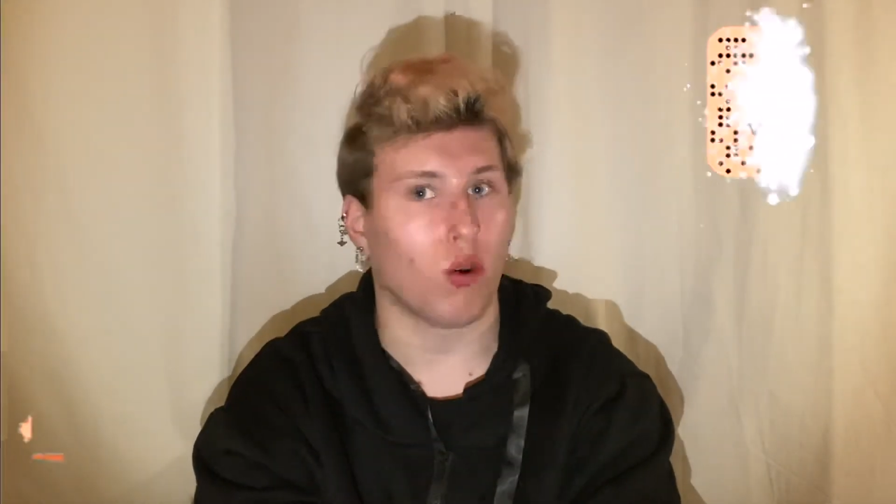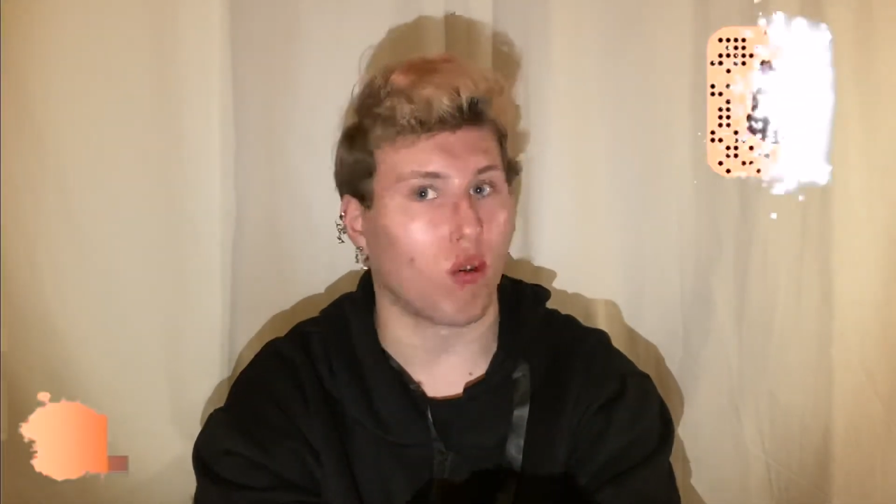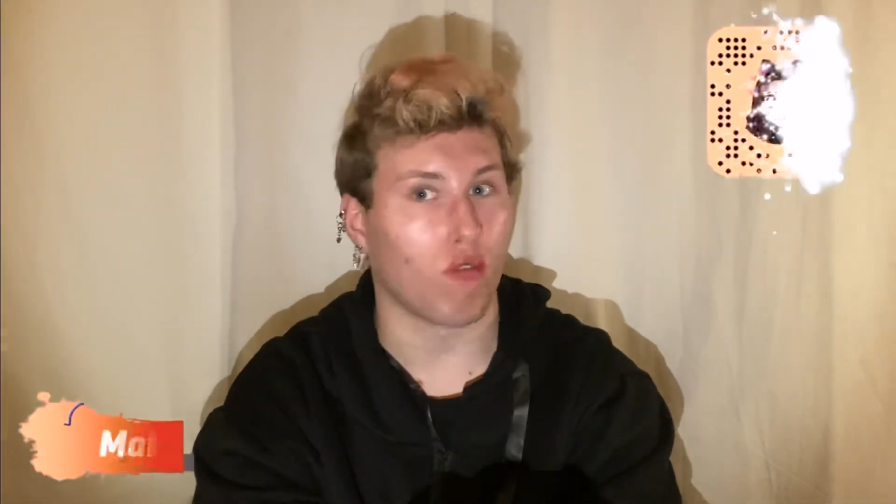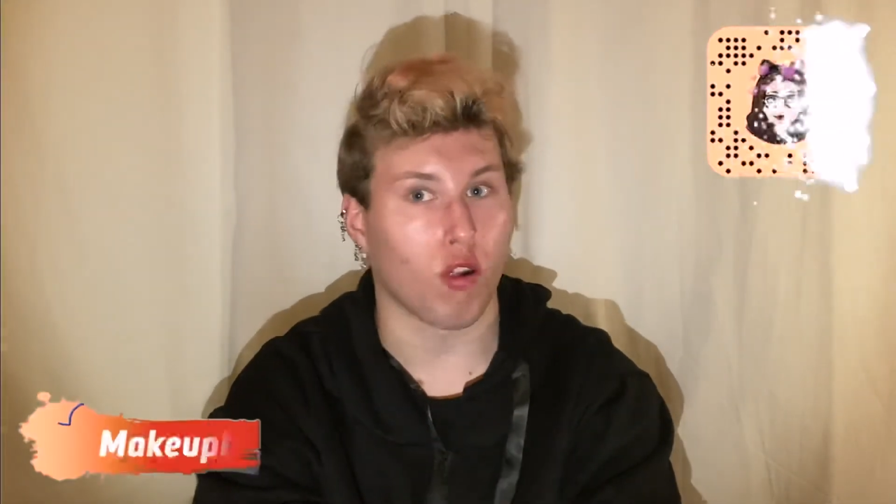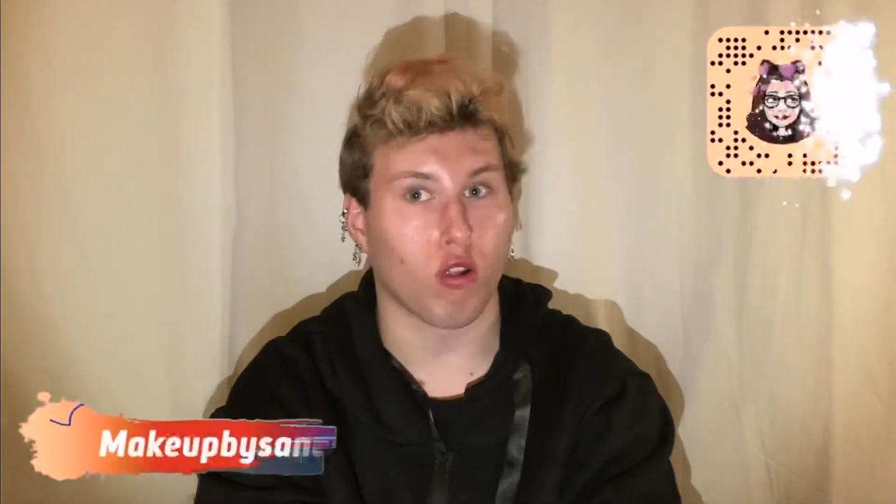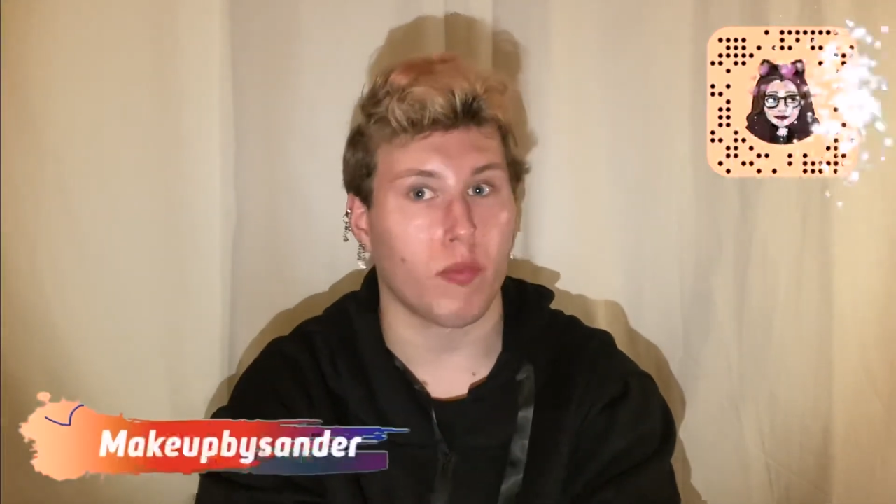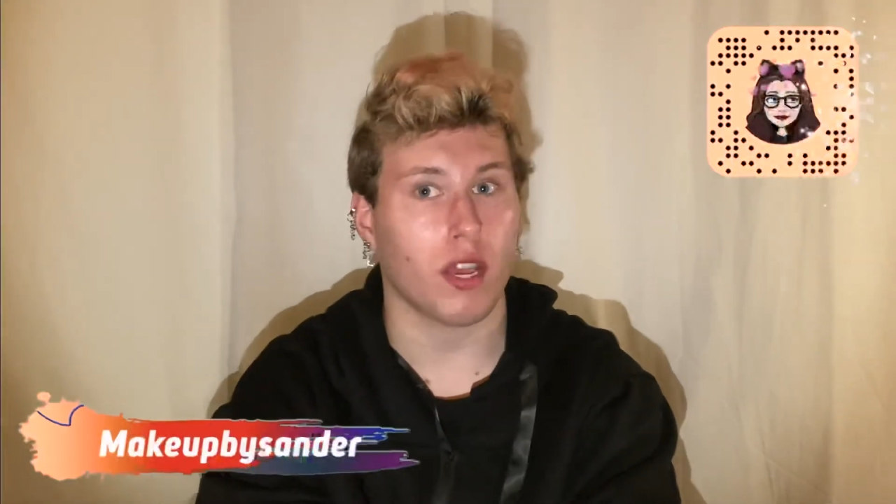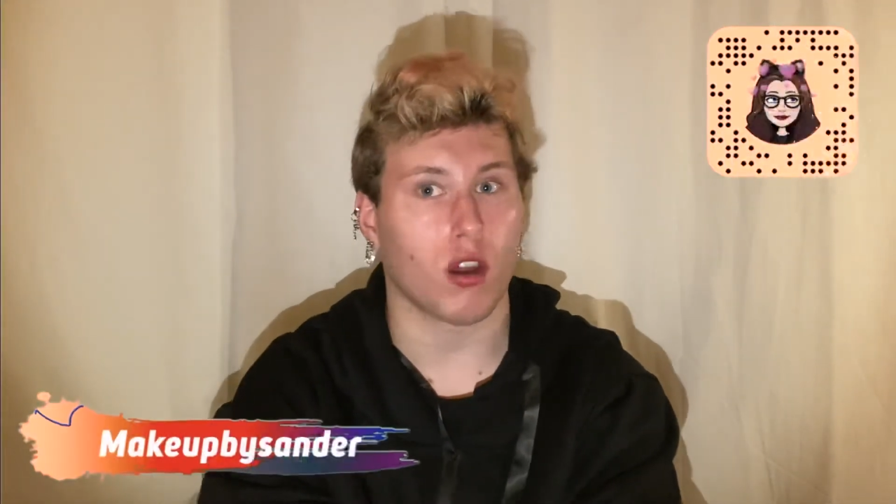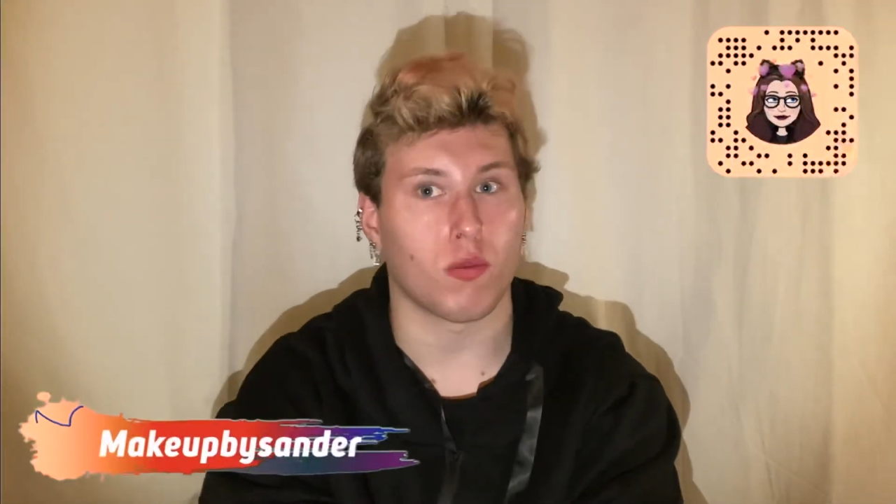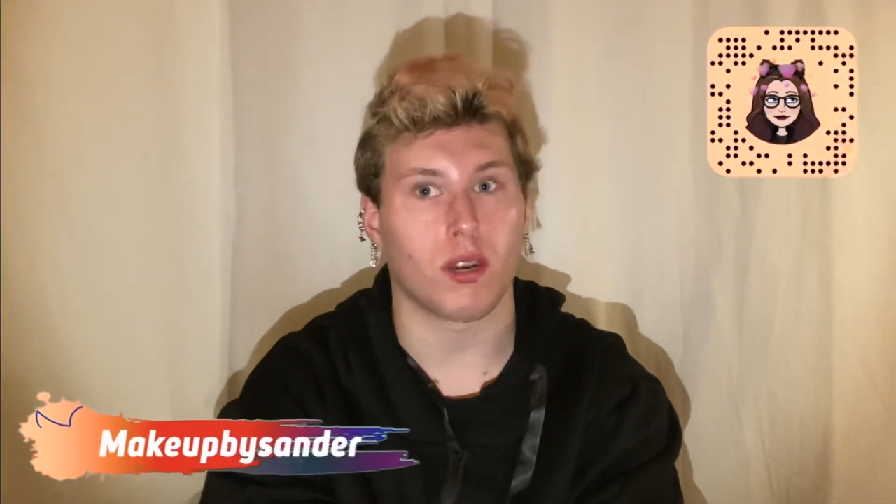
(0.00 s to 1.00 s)
or follow me
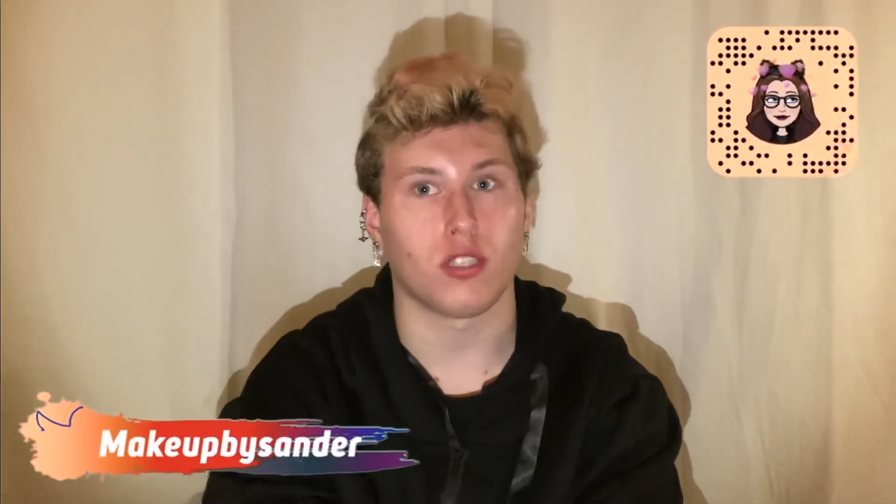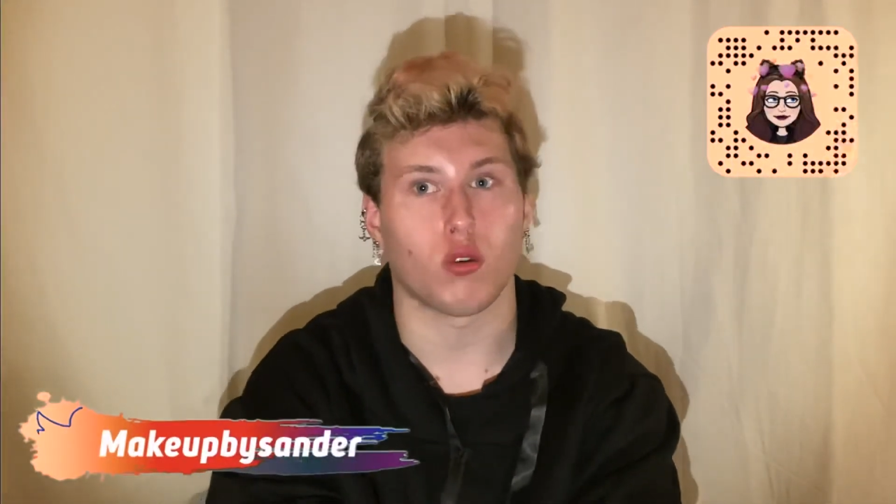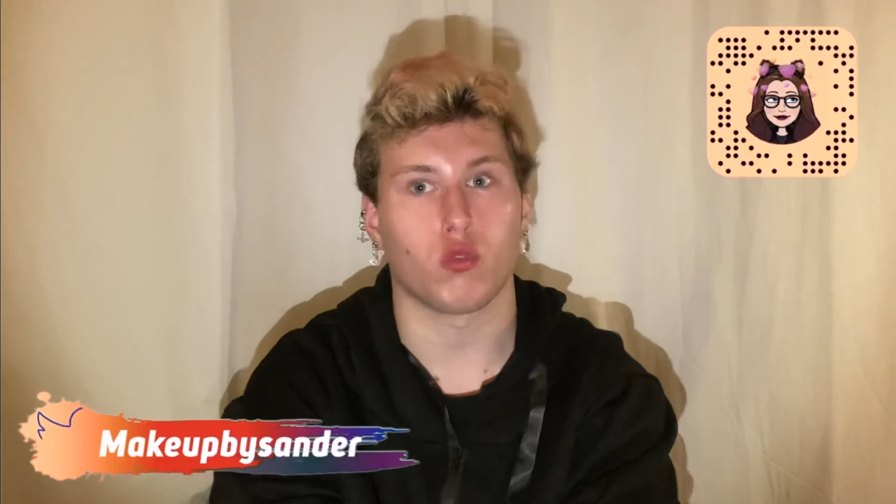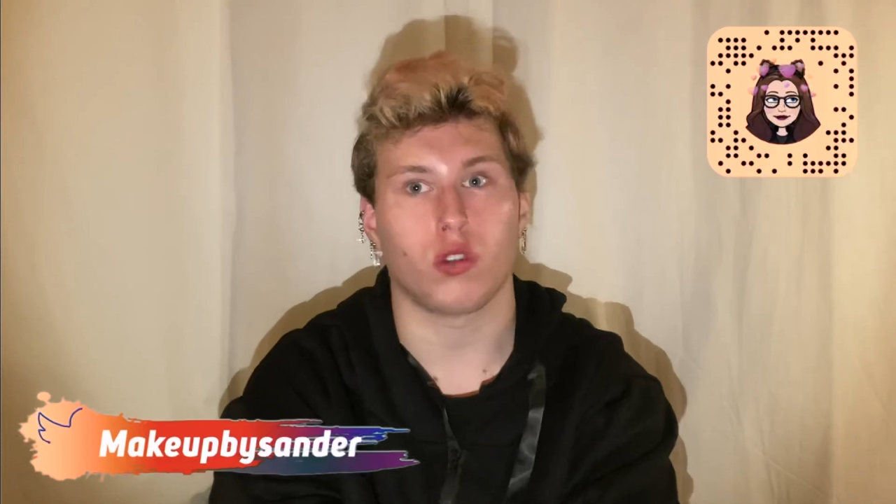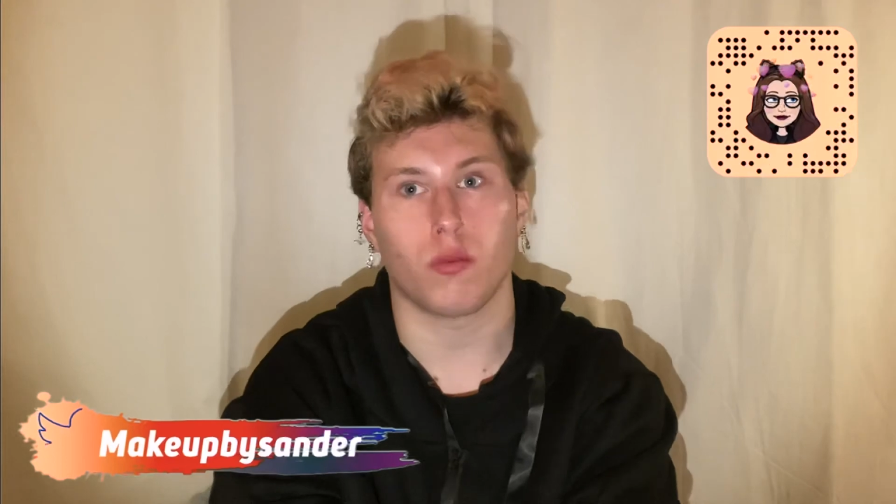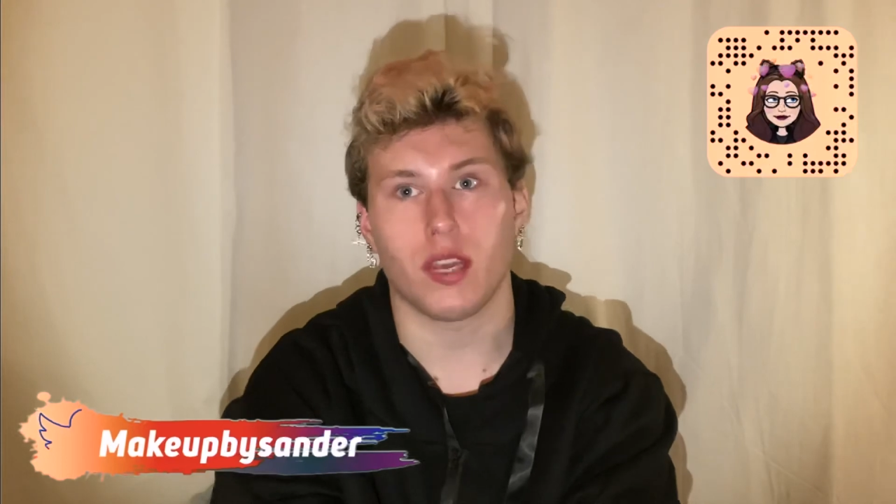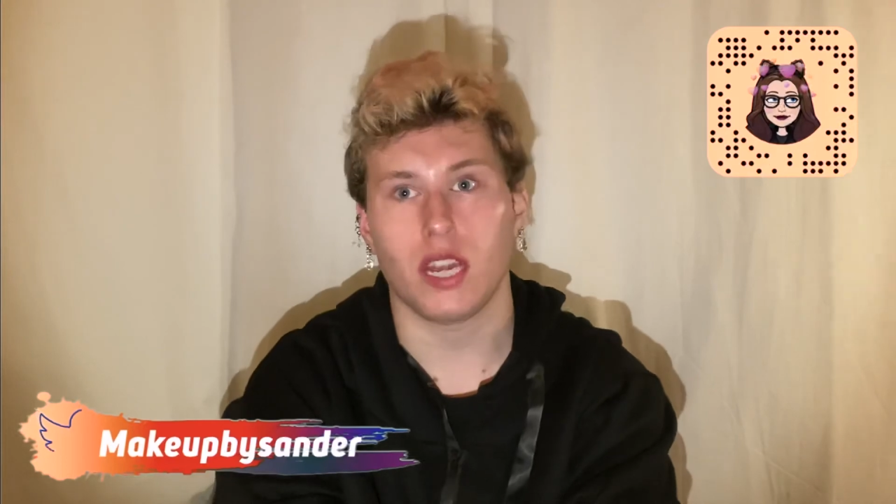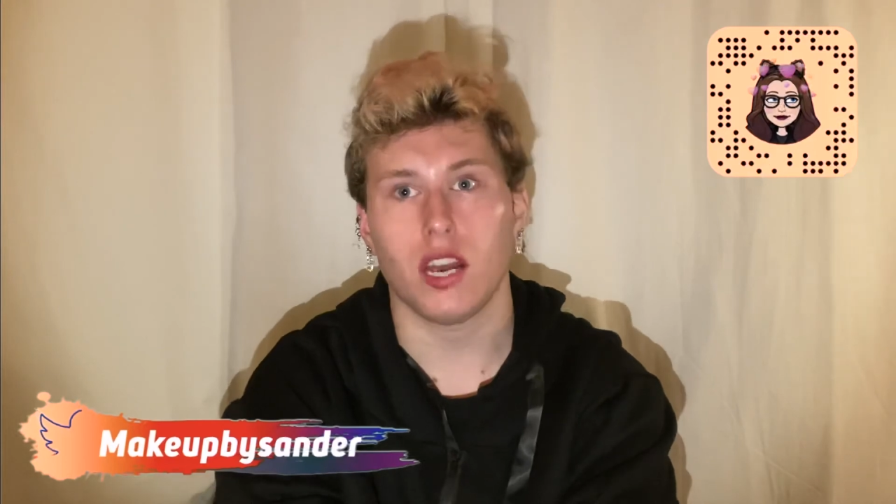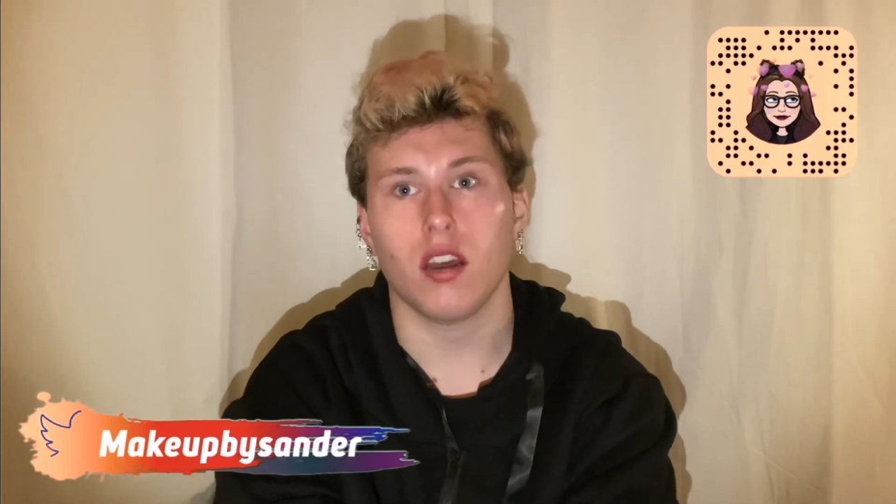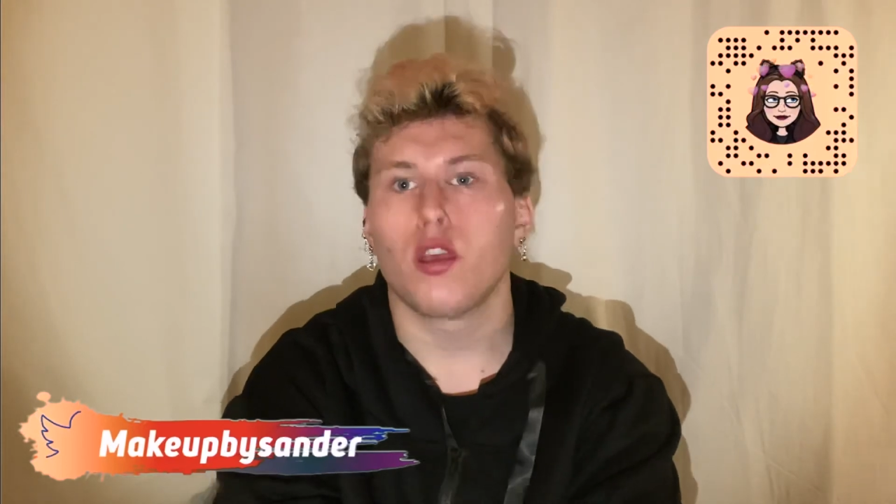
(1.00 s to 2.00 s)
on my social media,